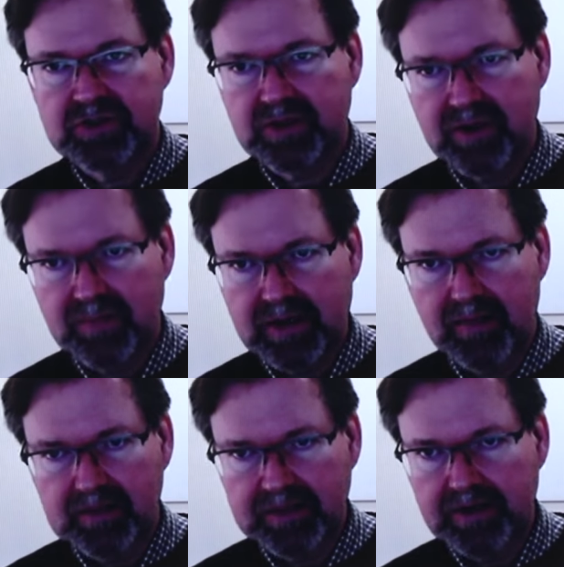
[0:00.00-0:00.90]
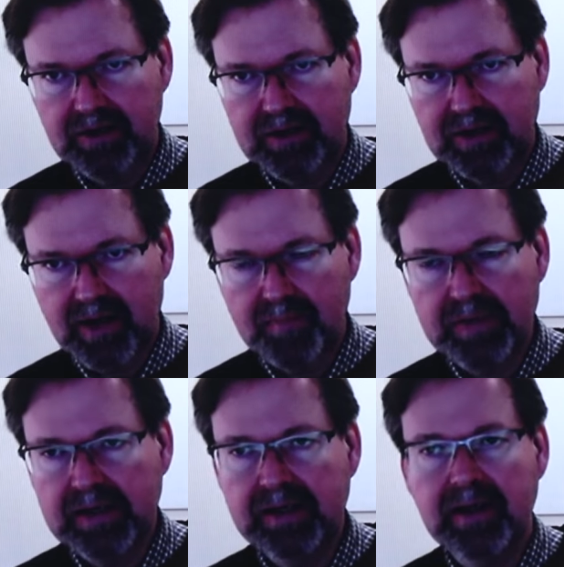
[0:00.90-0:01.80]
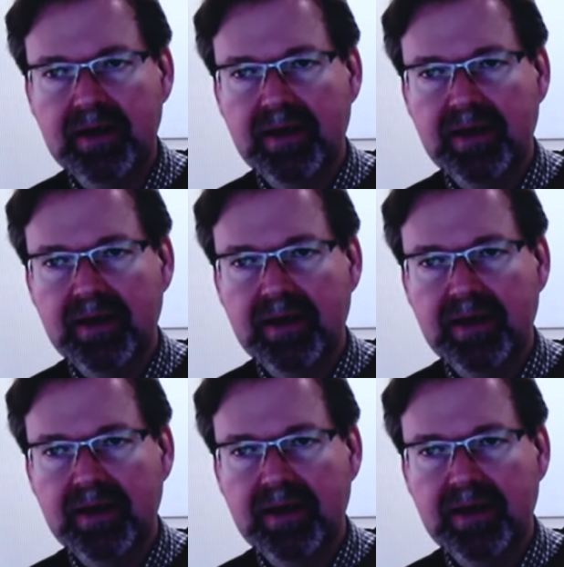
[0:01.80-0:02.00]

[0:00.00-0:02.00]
They're going to become a leader in a company.